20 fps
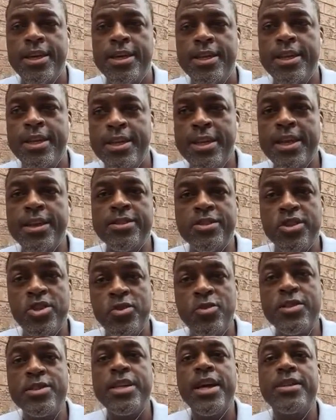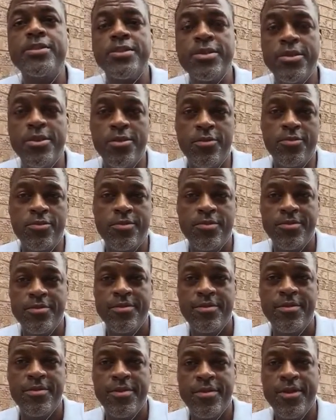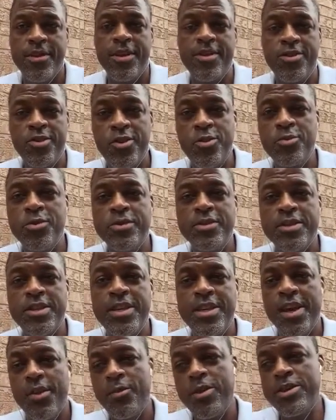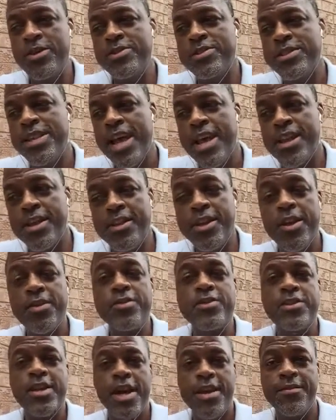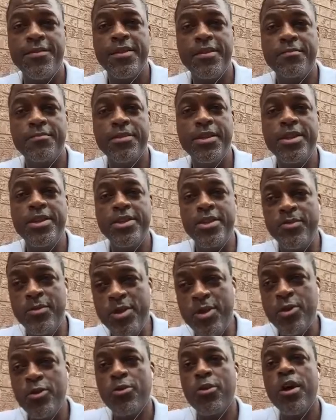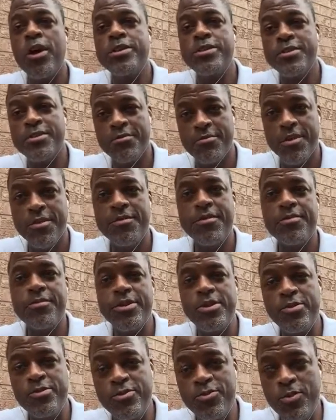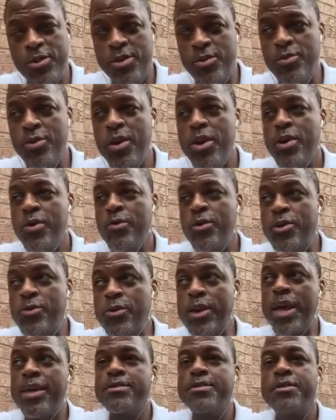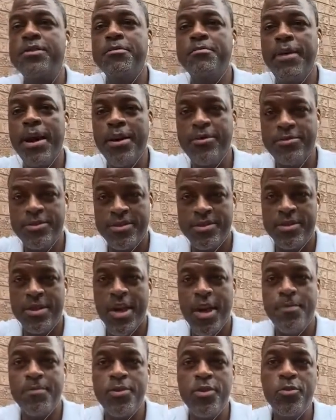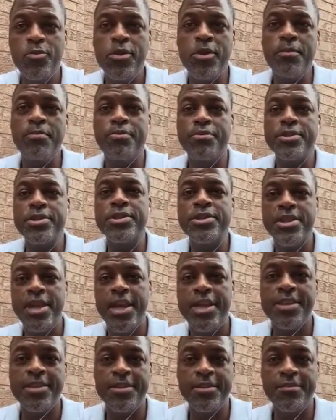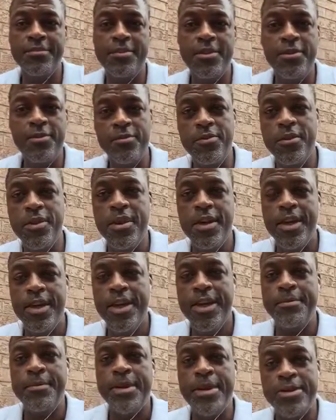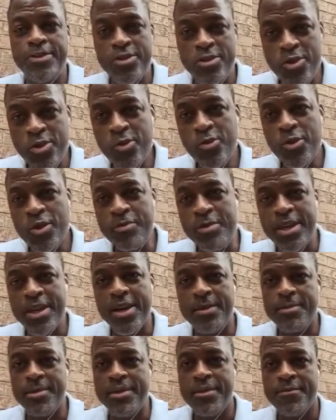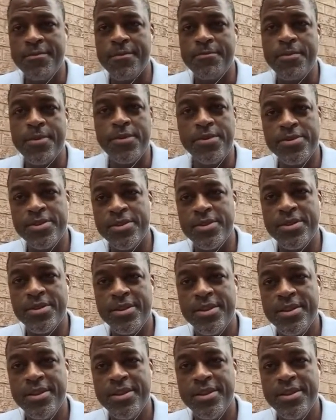the things that you intend to do and you will see that when you stand on the other side of completion when you cross the river when you when you when you get to the mountaintop you will appreciate the view because you will become a different person